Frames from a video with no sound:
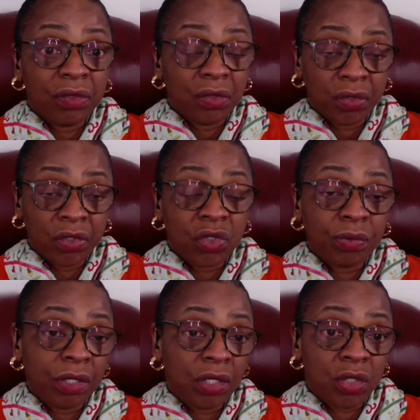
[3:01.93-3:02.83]
you're going to
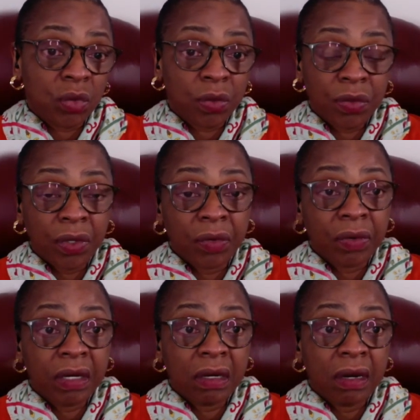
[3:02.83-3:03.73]
be issued with your
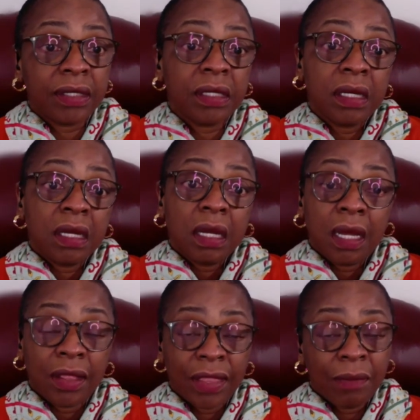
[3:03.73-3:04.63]
green card,
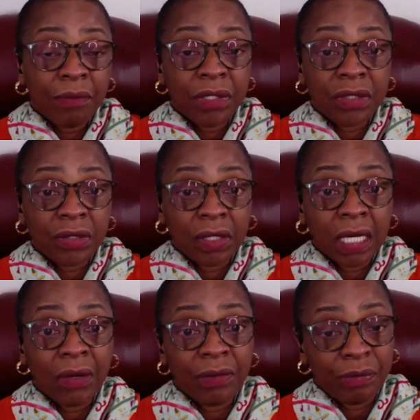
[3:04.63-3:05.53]
and that means you're
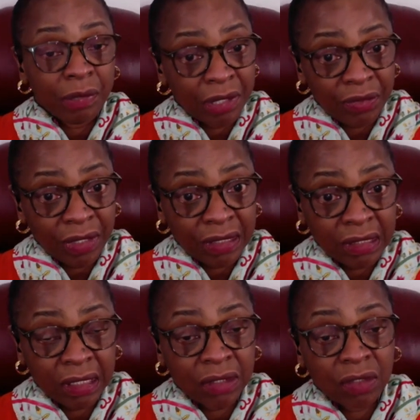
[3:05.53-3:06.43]
now a permanent
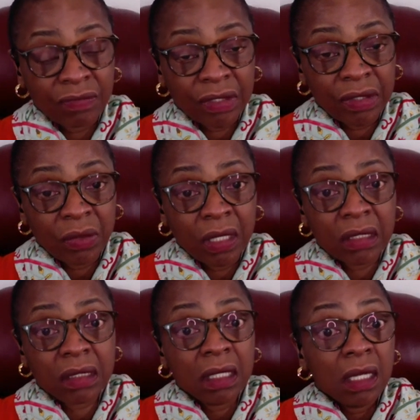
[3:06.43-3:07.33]
resident of the US.